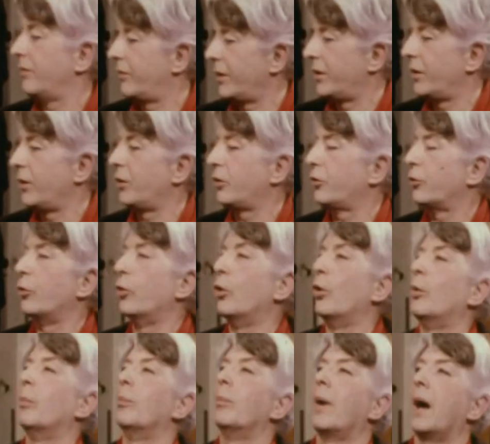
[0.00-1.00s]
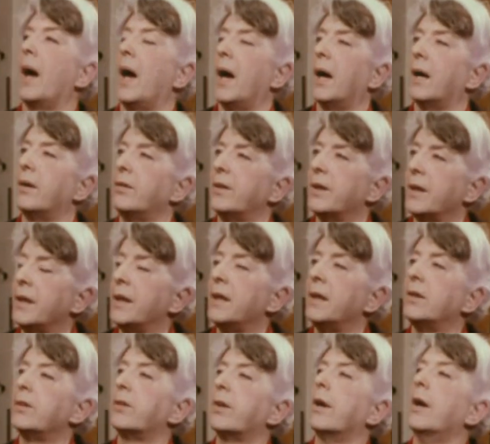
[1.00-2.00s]
in this room and
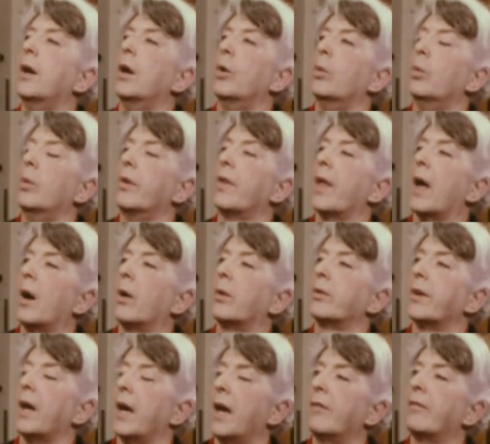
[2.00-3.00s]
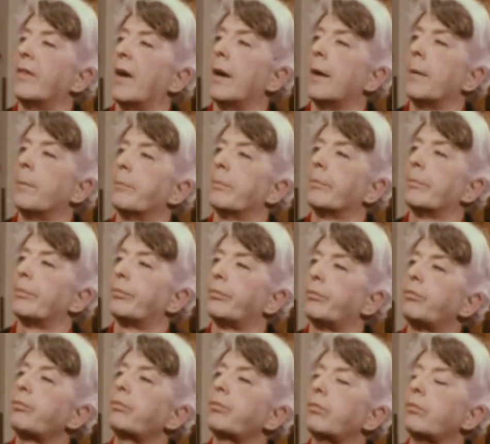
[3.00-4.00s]
eat without ever
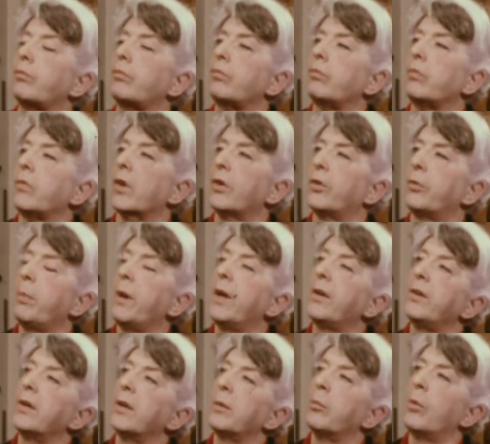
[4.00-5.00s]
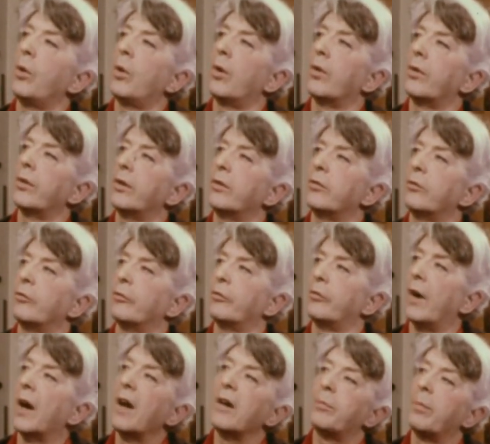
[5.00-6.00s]
spending more than
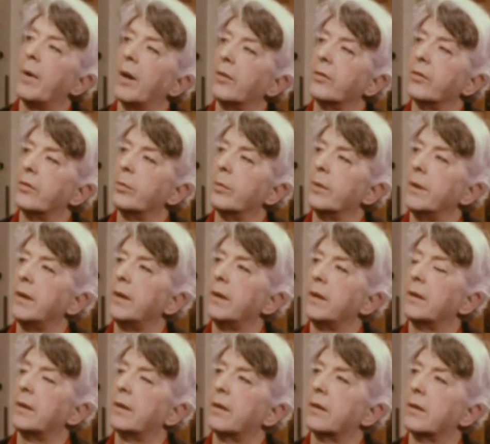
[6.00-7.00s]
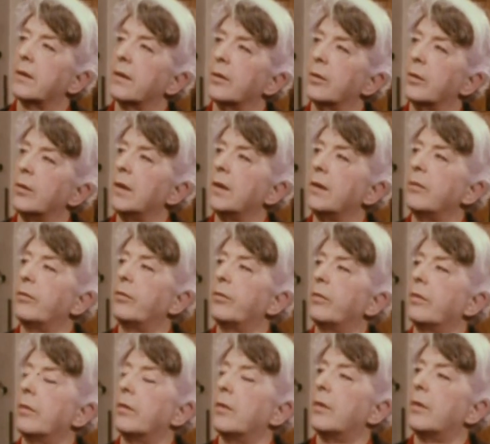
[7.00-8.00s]
£5 a week. Could live
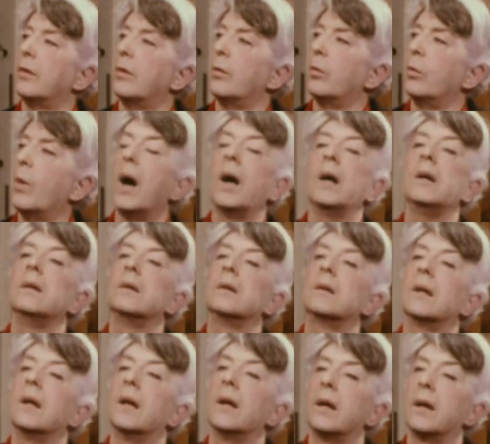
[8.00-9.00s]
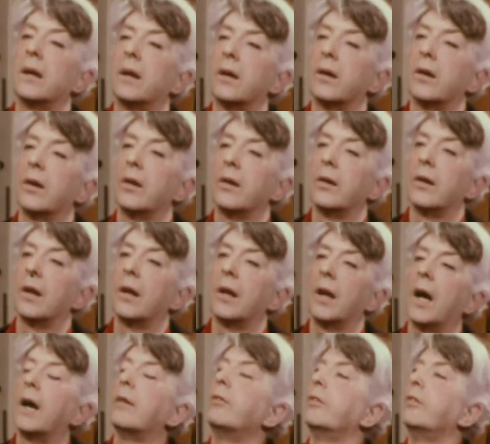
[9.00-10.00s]
wildly, a
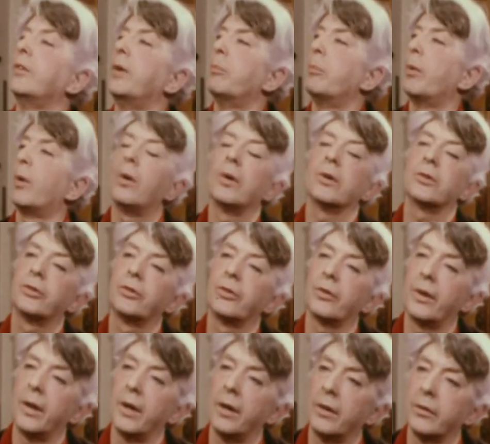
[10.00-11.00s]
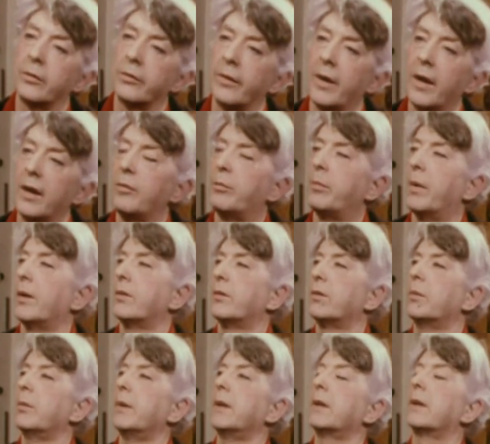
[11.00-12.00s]
life of debauchery on £5
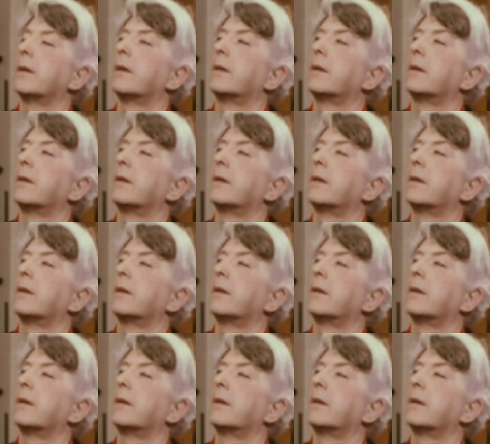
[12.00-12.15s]
a week.